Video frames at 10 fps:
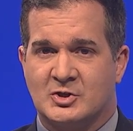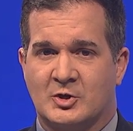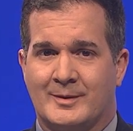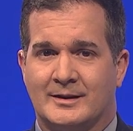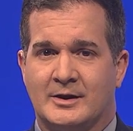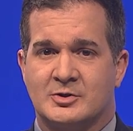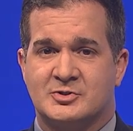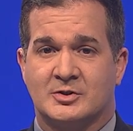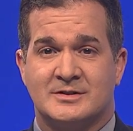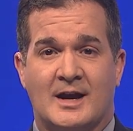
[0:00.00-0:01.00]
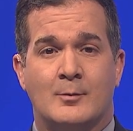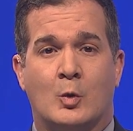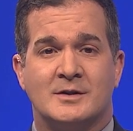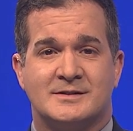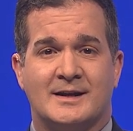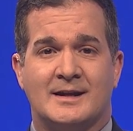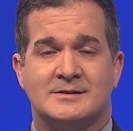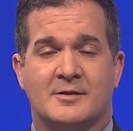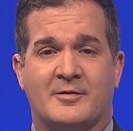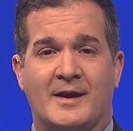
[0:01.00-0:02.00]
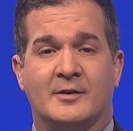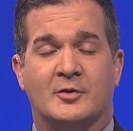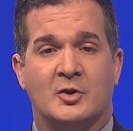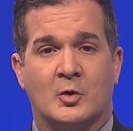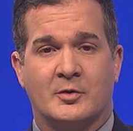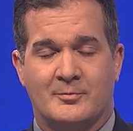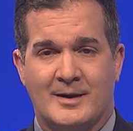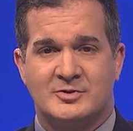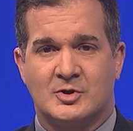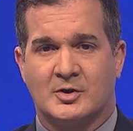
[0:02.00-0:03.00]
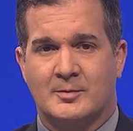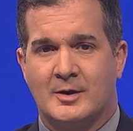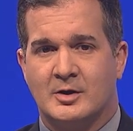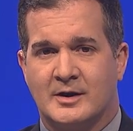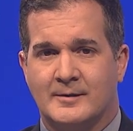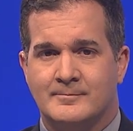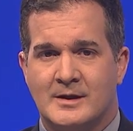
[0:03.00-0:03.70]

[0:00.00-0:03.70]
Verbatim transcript: and tournament leaders took time once again to thank the North Metro community.